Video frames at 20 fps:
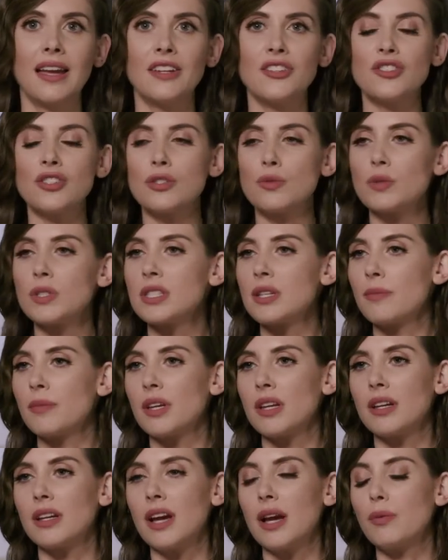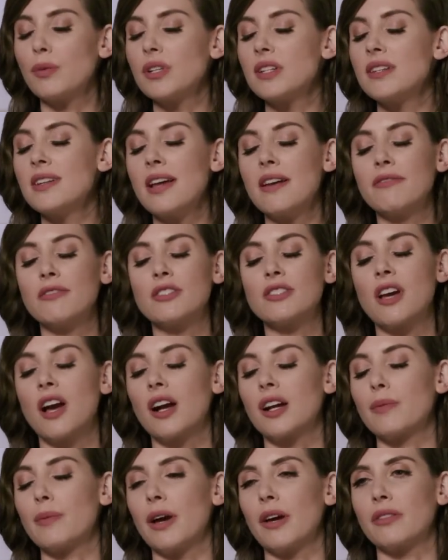it just was some, I would never
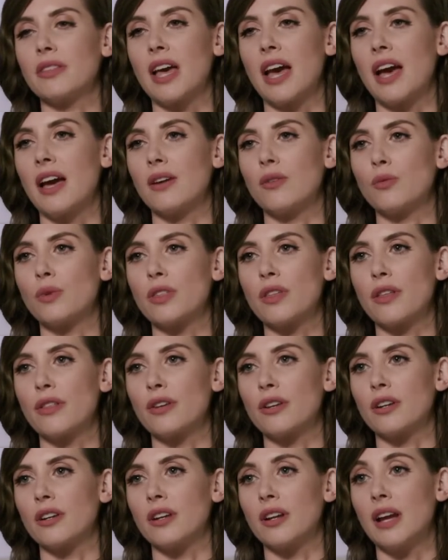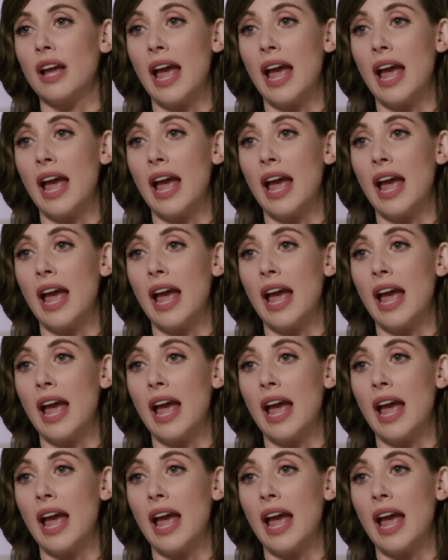talk about that with other